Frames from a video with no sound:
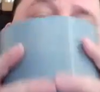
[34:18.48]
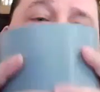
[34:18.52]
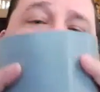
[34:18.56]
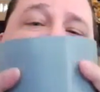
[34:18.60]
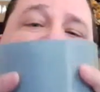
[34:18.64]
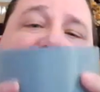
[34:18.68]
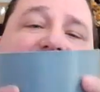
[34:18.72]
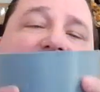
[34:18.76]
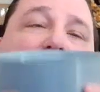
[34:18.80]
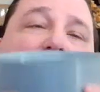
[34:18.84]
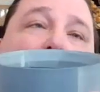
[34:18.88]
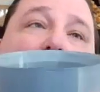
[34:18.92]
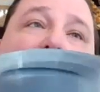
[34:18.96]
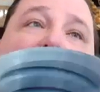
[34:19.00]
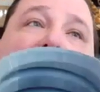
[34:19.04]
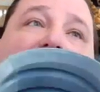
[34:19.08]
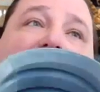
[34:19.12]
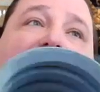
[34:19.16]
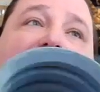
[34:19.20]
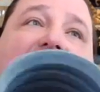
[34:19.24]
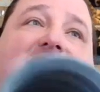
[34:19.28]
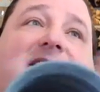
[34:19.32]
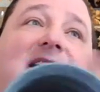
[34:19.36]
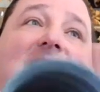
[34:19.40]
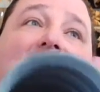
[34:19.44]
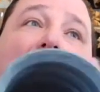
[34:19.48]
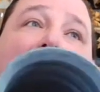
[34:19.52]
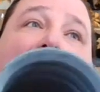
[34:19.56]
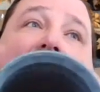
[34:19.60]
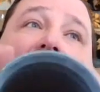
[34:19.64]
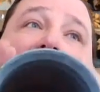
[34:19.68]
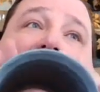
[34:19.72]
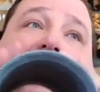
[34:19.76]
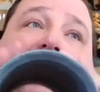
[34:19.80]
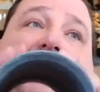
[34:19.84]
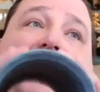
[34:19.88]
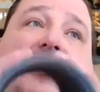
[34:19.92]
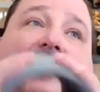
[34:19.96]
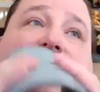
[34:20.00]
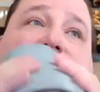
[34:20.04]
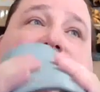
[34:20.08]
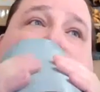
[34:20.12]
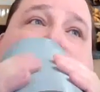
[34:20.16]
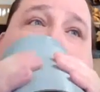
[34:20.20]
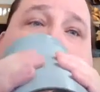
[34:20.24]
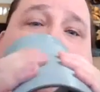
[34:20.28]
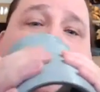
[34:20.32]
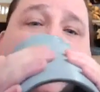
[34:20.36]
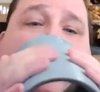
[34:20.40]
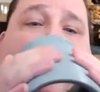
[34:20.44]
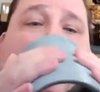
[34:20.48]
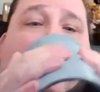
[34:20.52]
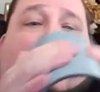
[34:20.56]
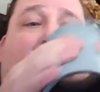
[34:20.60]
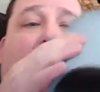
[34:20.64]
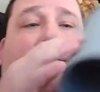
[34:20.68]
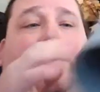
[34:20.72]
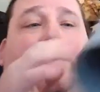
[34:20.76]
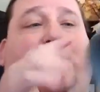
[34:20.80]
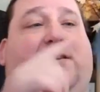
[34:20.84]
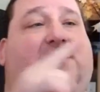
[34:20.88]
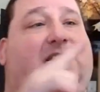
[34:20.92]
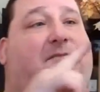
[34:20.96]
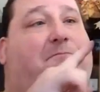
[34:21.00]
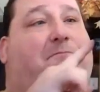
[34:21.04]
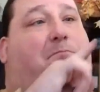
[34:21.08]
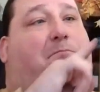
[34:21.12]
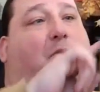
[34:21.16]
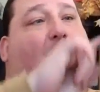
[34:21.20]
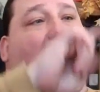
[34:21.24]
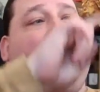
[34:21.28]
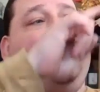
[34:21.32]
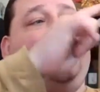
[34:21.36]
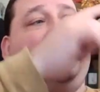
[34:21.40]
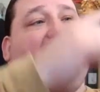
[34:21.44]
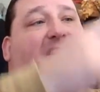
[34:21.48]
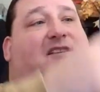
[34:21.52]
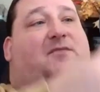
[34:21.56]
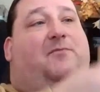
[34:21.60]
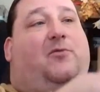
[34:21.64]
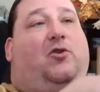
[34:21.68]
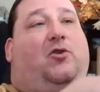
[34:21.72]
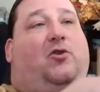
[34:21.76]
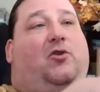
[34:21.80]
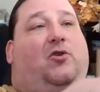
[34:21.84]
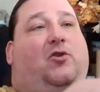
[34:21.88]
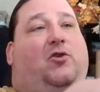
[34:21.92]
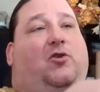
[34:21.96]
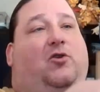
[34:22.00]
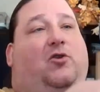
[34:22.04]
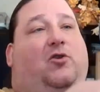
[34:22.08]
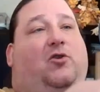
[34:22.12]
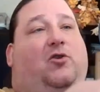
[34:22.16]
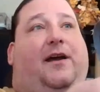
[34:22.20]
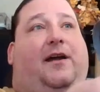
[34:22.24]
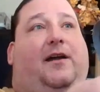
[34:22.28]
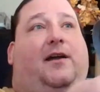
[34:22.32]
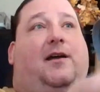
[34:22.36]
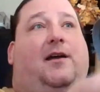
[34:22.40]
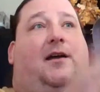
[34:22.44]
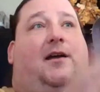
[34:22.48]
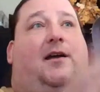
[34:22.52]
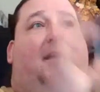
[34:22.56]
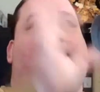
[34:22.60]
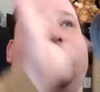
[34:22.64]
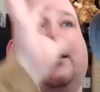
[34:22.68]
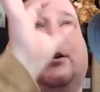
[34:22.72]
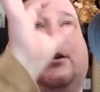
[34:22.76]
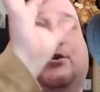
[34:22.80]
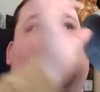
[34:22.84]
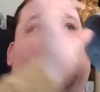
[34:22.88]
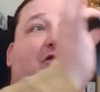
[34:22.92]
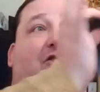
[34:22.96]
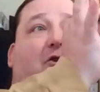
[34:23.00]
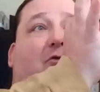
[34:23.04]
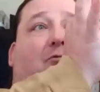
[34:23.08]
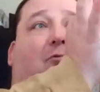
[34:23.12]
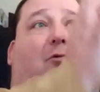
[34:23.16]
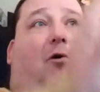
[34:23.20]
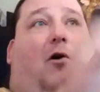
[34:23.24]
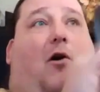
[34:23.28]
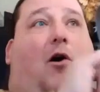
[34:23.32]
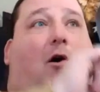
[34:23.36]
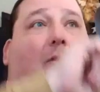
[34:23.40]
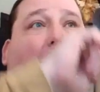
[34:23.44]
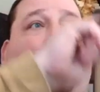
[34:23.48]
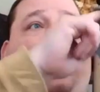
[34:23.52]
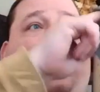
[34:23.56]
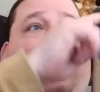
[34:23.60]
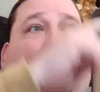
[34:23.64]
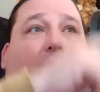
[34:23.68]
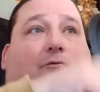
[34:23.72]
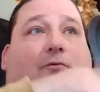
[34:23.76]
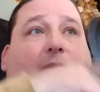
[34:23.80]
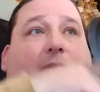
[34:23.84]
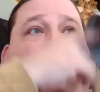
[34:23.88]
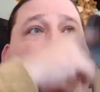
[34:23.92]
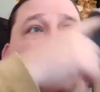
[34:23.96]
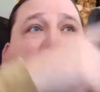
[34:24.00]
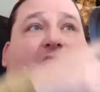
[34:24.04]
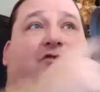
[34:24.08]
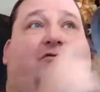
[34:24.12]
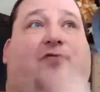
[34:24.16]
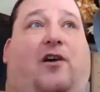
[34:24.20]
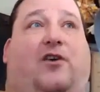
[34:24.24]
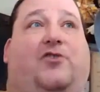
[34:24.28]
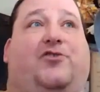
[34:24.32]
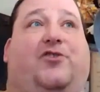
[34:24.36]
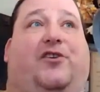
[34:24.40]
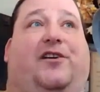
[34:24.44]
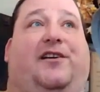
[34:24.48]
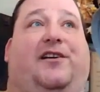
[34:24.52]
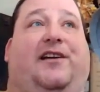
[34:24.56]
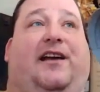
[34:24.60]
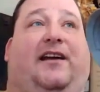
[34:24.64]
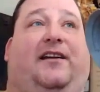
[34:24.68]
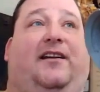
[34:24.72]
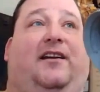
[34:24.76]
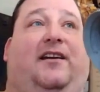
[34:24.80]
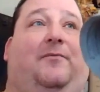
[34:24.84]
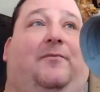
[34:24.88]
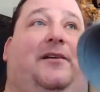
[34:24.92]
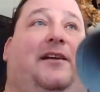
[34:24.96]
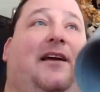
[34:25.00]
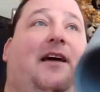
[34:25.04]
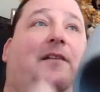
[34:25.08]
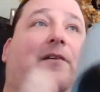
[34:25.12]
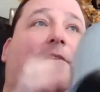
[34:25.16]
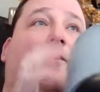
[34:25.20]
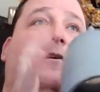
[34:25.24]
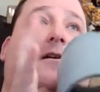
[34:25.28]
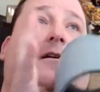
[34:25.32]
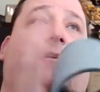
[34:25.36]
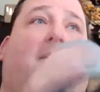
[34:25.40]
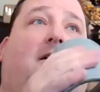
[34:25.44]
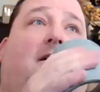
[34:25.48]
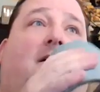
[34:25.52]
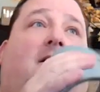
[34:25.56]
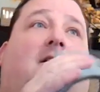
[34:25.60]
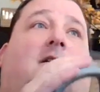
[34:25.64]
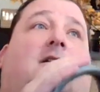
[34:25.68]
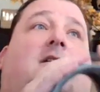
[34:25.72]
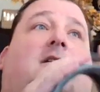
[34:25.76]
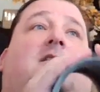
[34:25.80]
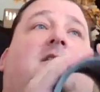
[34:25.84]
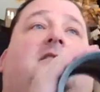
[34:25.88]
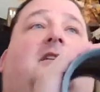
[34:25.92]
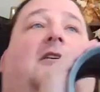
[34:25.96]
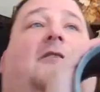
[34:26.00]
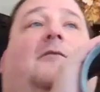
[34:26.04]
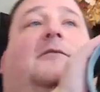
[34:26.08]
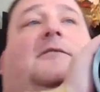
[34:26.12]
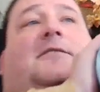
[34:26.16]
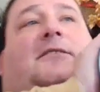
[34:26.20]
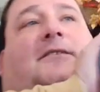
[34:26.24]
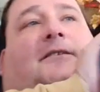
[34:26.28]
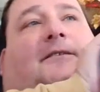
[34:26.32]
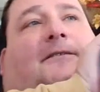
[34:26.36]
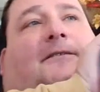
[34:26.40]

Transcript: would it take to break this? I'm not entirely sure. This is 0.6 millimeter thick, two wall with a ribbing structure connecting them together. So